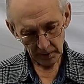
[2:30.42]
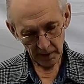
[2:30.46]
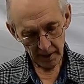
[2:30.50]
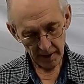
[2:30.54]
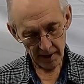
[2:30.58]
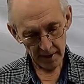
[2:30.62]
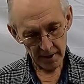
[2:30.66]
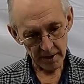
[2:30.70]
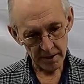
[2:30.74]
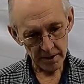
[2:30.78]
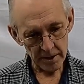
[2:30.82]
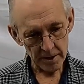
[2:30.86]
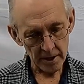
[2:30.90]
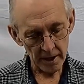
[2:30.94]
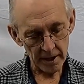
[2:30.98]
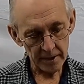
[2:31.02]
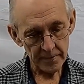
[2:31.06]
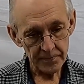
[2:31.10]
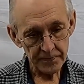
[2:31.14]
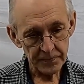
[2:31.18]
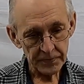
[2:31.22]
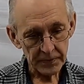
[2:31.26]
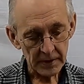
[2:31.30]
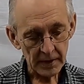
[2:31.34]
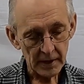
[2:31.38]
And
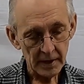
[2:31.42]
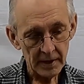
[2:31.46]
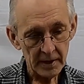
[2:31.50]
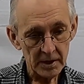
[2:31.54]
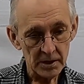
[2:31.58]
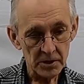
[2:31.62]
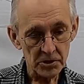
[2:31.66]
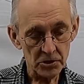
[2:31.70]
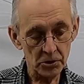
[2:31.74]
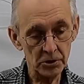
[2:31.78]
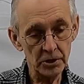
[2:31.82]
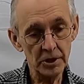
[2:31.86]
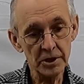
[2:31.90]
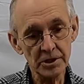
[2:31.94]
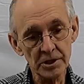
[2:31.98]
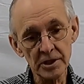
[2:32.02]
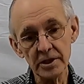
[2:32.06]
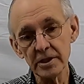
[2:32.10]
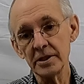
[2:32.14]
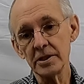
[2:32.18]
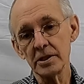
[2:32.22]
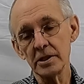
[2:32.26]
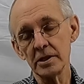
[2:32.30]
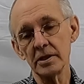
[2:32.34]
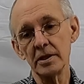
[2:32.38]
so this
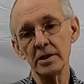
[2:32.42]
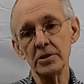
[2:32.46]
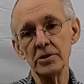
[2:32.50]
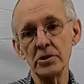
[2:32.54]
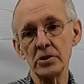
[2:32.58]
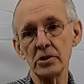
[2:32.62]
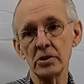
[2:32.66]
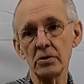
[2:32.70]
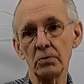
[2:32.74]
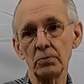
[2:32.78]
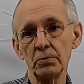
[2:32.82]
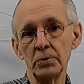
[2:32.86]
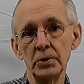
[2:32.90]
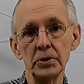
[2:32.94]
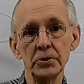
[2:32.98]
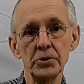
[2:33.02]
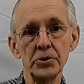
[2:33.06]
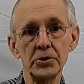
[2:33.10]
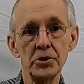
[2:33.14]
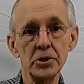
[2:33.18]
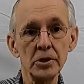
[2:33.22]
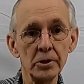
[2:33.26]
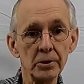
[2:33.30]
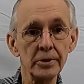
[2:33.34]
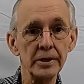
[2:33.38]
is a real
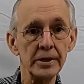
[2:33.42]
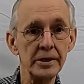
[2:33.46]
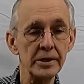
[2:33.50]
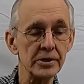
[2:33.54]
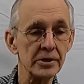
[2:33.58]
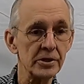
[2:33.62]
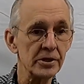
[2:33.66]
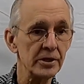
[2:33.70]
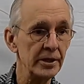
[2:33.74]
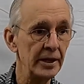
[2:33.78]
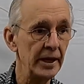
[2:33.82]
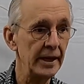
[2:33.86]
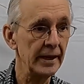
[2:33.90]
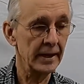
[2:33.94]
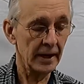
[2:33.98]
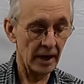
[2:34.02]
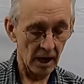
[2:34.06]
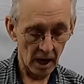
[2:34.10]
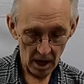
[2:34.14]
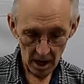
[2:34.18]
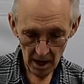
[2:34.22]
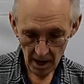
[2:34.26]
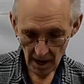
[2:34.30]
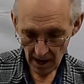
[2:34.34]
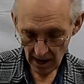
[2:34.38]
serious thing.
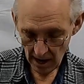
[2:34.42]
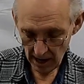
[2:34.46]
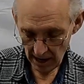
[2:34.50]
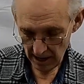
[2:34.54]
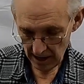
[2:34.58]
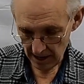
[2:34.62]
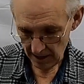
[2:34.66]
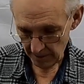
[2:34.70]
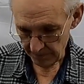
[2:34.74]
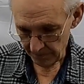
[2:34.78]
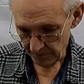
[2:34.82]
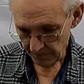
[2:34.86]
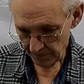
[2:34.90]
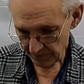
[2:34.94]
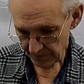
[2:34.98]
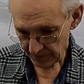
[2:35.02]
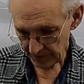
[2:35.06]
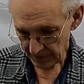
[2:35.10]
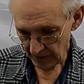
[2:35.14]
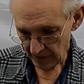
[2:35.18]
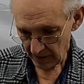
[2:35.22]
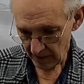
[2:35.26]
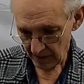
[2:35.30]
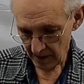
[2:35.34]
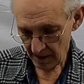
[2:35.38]

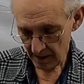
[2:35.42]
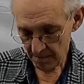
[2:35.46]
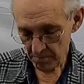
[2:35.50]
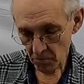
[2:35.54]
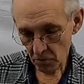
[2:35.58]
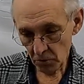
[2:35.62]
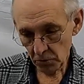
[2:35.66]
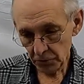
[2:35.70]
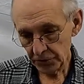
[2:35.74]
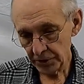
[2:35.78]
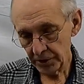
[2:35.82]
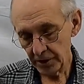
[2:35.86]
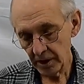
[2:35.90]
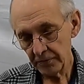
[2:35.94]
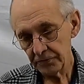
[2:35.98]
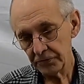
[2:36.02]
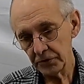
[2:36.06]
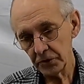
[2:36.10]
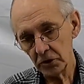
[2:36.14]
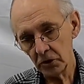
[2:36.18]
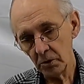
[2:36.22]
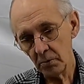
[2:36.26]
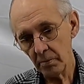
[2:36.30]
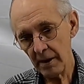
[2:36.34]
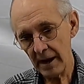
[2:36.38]
I'm old enough
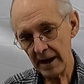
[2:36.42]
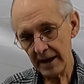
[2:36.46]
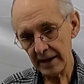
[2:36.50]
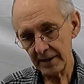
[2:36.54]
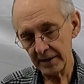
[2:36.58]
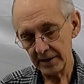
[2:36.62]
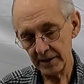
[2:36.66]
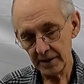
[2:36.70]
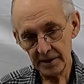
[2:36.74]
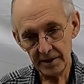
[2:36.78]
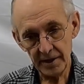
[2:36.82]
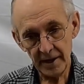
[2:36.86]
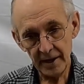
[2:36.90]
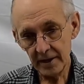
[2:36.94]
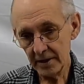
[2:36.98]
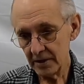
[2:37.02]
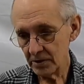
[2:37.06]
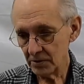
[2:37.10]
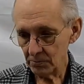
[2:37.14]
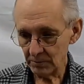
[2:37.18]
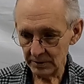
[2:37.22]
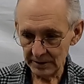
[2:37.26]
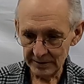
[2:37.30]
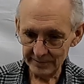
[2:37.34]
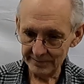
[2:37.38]
to go back in the
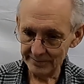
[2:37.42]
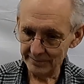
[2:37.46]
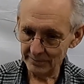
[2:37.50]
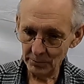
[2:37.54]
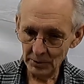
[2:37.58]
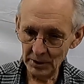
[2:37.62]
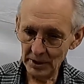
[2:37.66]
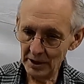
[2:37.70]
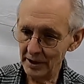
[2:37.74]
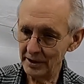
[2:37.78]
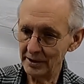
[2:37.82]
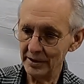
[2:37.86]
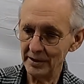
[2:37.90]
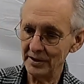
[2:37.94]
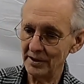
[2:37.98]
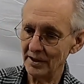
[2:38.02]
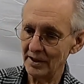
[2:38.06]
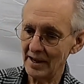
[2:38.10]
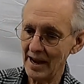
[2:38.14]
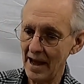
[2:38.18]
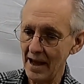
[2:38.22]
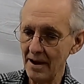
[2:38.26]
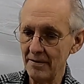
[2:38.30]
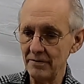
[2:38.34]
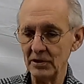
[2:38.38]
days when we
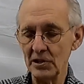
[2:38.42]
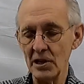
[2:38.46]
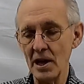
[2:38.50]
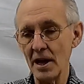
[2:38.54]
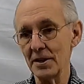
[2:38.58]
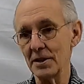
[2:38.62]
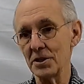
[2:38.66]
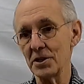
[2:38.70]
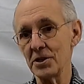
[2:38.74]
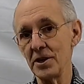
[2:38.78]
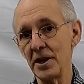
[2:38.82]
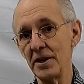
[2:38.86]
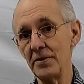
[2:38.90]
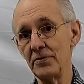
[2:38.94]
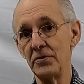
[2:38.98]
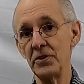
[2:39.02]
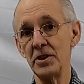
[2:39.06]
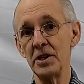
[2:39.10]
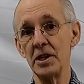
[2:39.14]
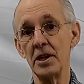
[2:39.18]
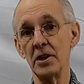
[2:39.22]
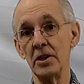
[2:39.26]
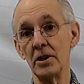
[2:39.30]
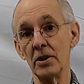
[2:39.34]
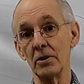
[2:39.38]
didn't have a lot of
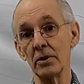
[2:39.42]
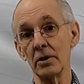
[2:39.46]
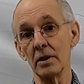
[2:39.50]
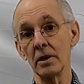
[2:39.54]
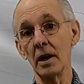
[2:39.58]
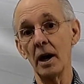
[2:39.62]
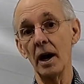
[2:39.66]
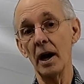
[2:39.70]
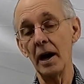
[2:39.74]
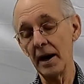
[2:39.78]
safety gear.